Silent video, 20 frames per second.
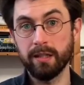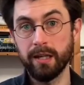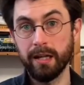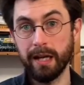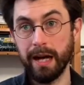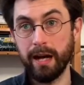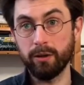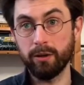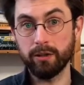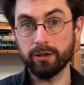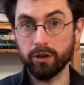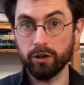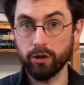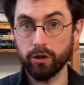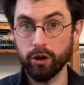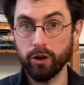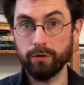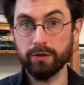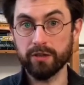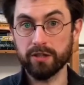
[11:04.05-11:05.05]
How does our
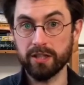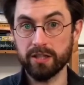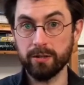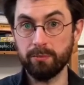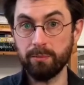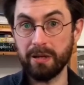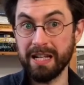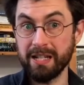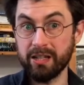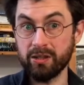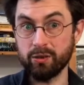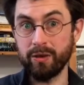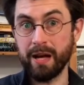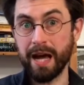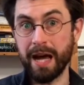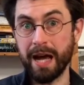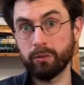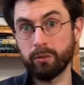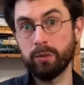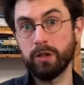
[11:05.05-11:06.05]
nervous system
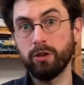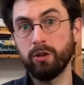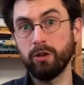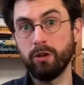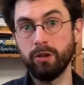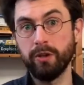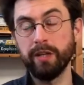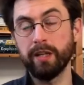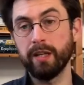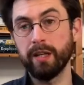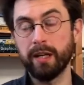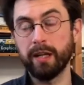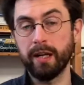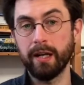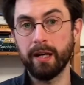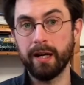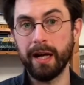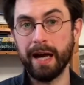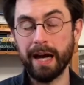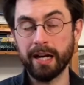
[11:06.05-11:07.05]
interact with all the
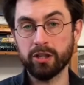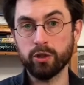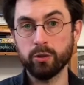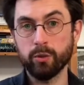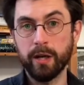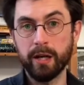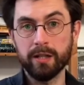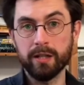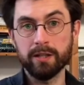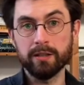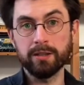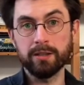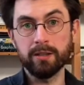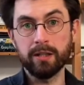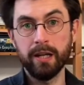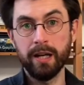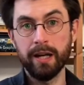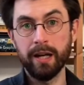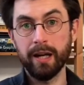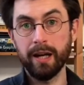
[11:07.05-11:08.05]
actuators
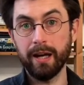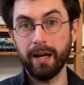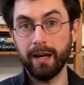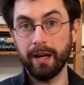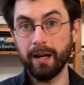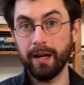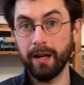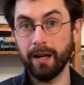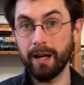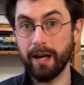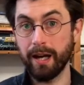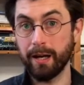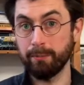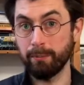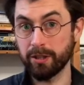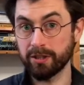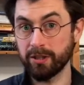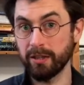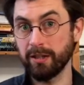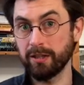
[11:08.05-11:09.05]
and
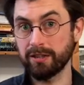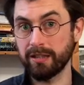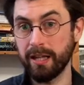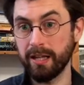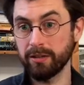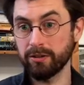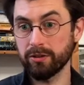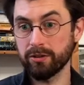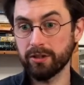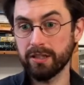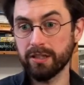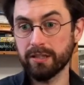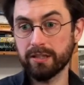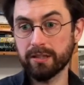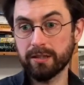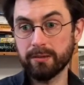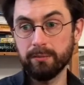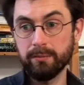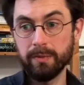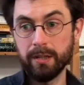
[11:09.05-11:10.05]
musculoskeletal
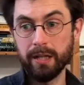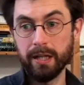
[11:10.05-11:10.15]
system?